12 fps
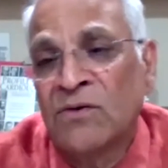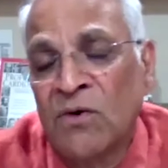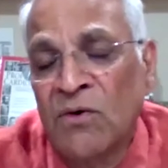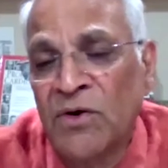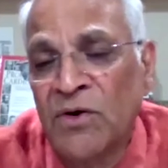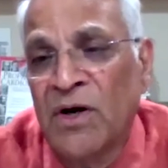
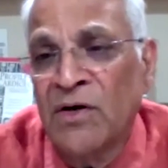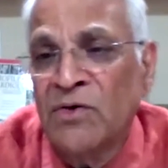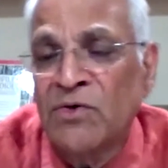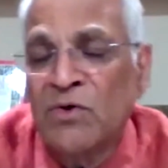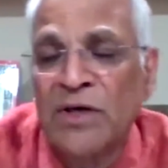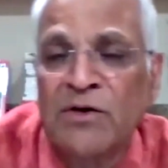So you
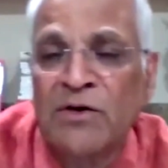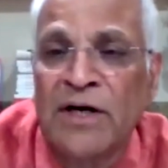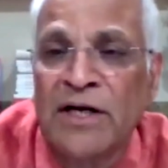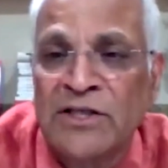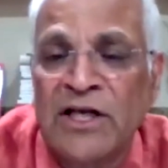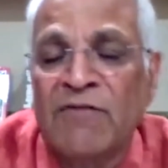control it to
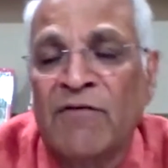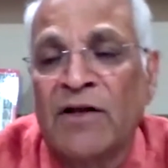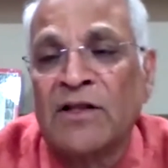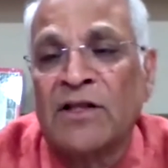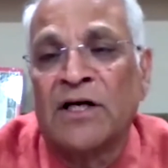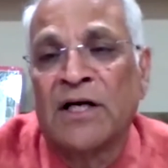less than
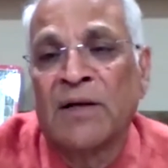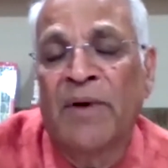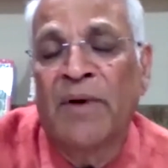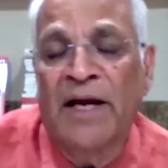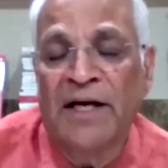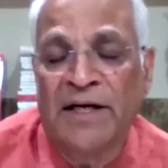130
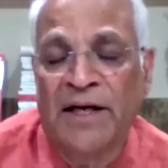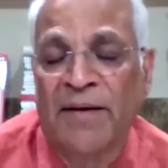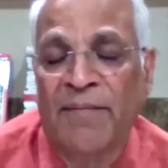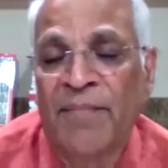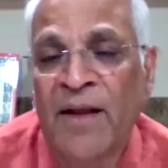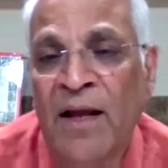by 80.
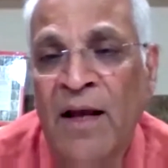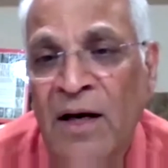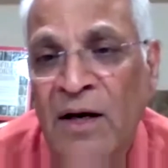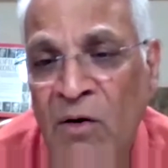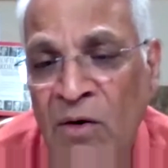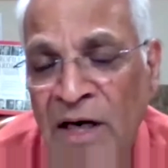
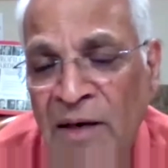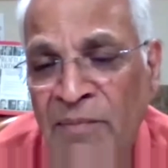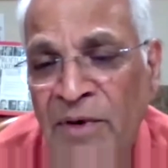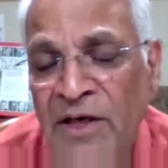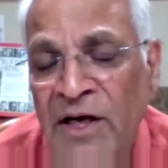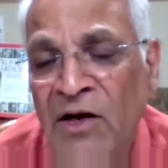Now
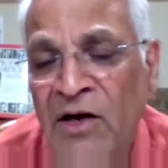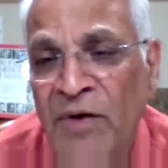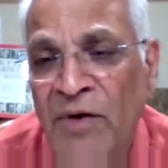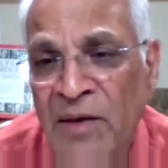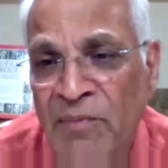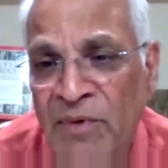let me tell you
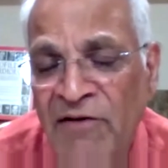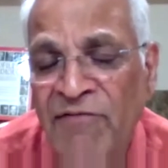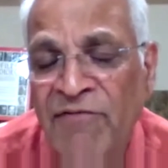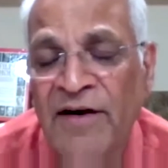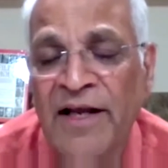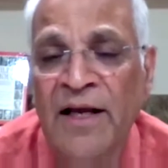very
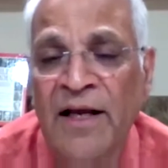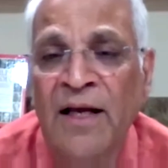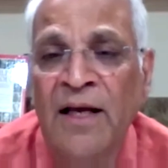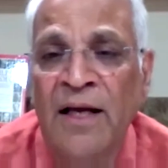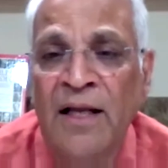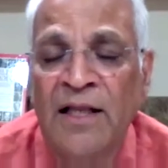briefly
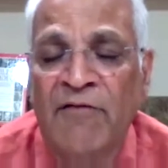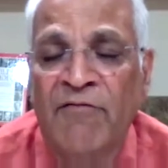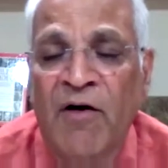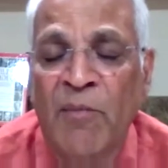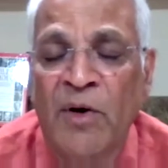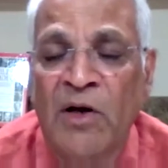the
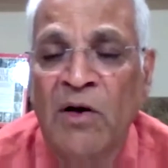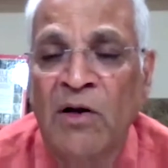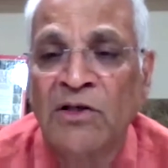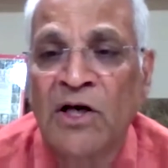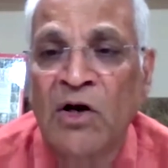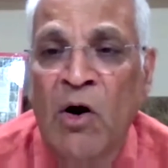
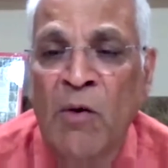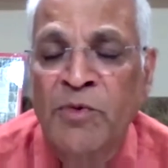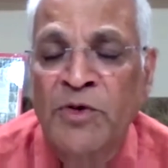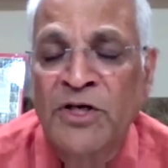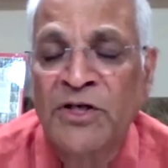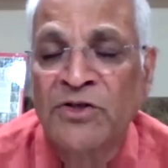pharmacological
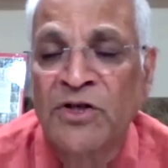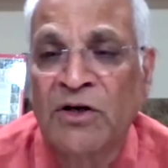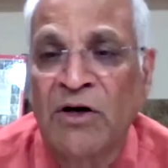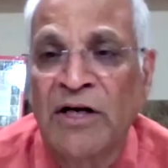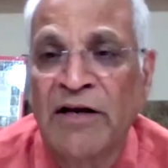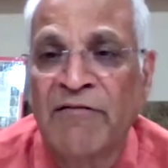options
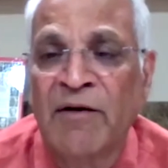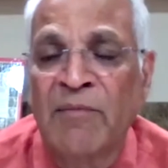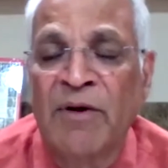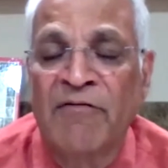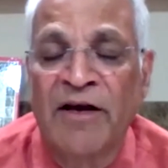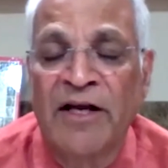that are
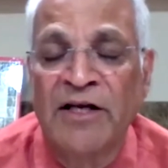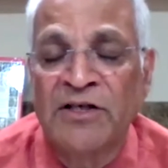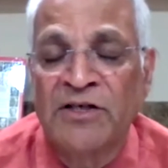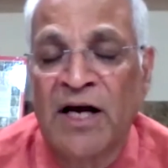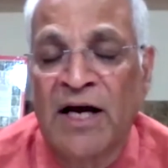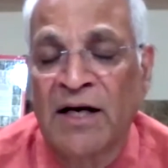given by
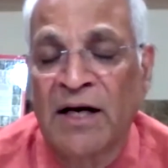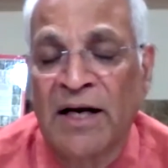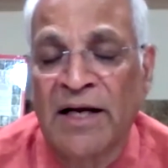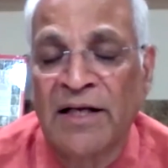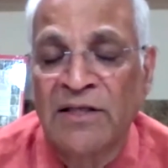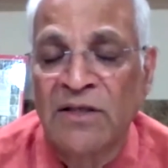various
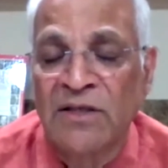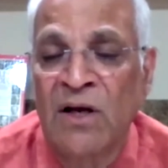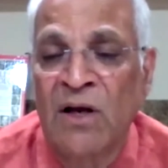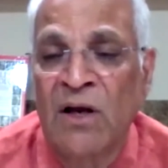guidelines.